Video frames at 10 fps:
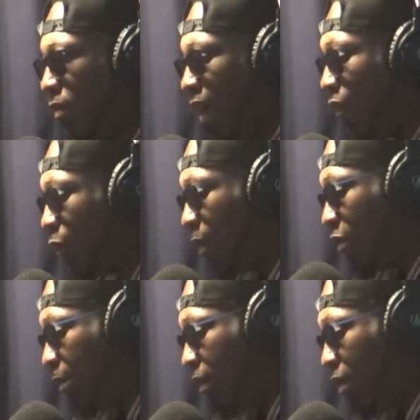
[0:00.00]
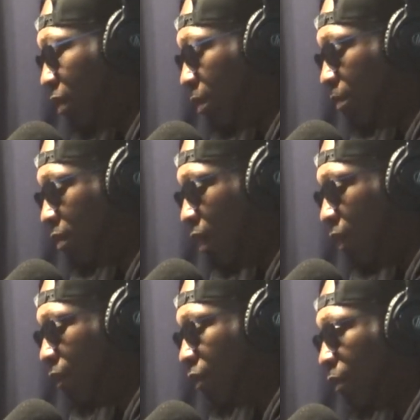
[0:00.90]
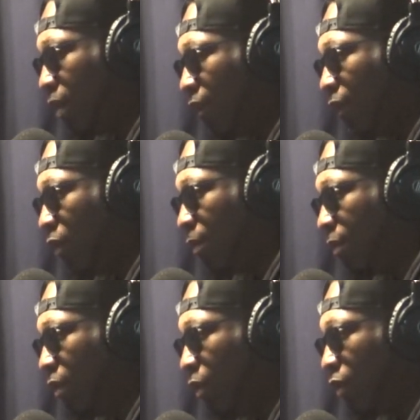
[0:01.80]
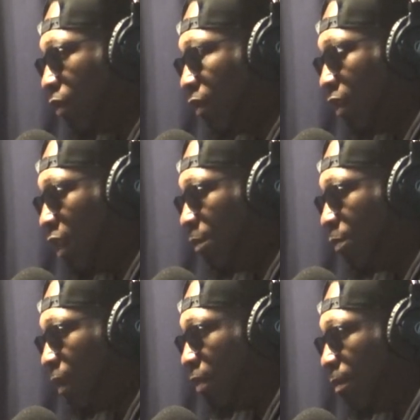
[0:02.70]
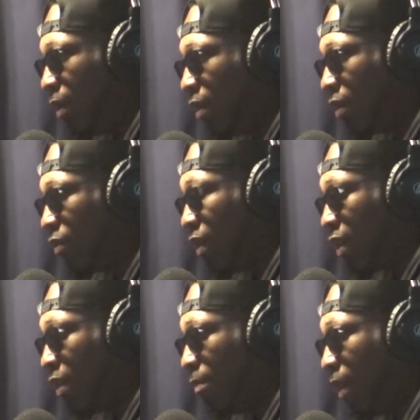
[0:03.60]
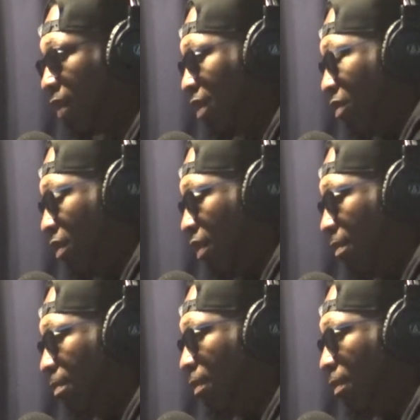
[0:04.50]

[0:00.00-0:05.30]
They have responsibility to themselves. So when they fold up the doors because they keep spending money that they're not getting back, that's on them.